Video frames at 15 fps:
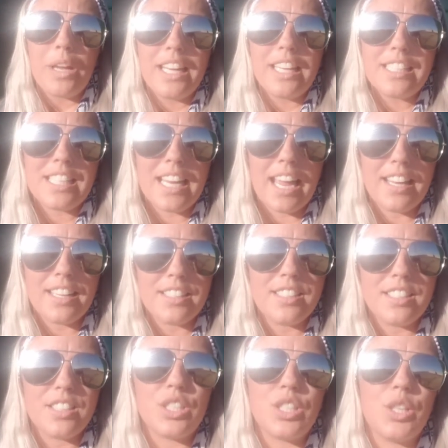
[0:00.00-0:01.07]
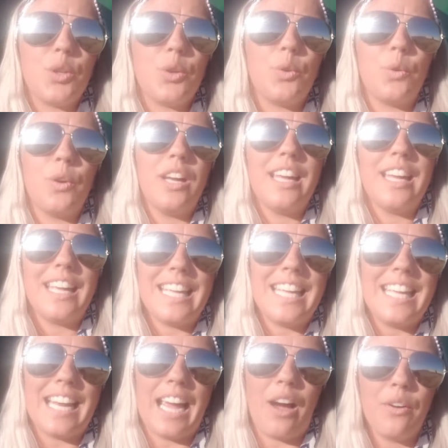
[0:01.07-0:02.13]
We tend to
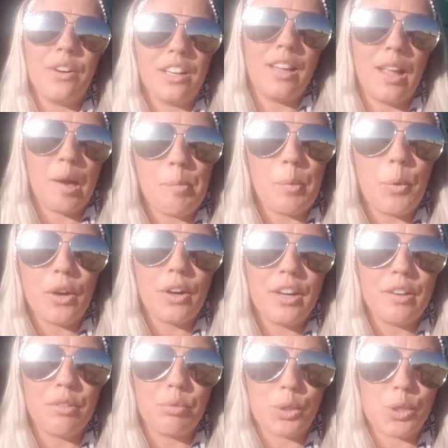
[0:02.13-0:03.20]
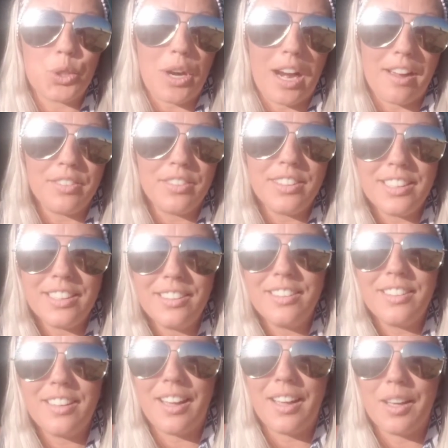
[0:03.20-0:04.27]
eat out a lot more if we're
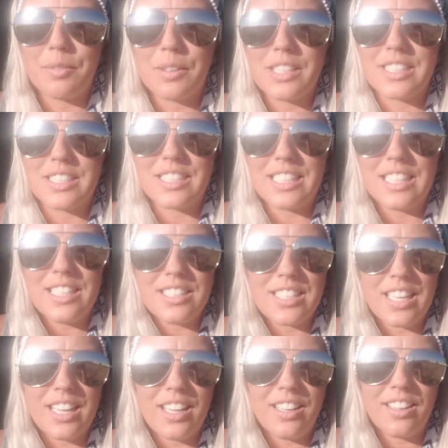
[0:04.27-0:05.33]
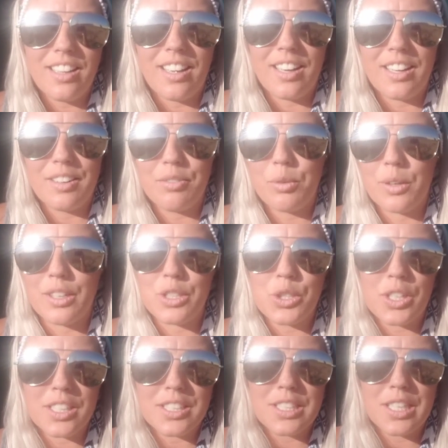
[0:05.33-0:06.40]
traveling because it's easy. If we're
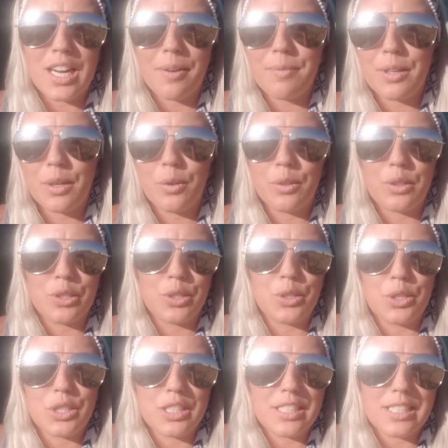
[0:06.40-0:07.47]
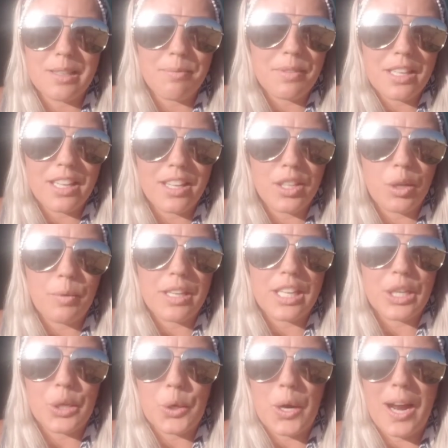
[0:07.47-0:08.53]
at a truck stop, you know, there's usually something in there
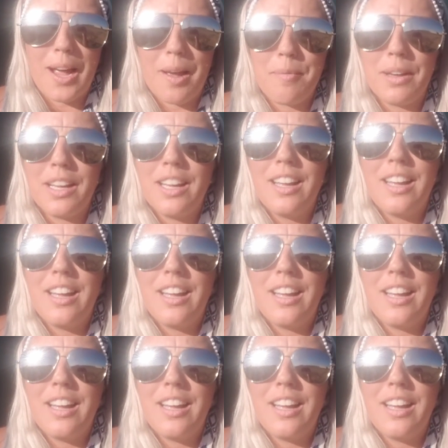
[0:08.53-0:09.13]
we can grab.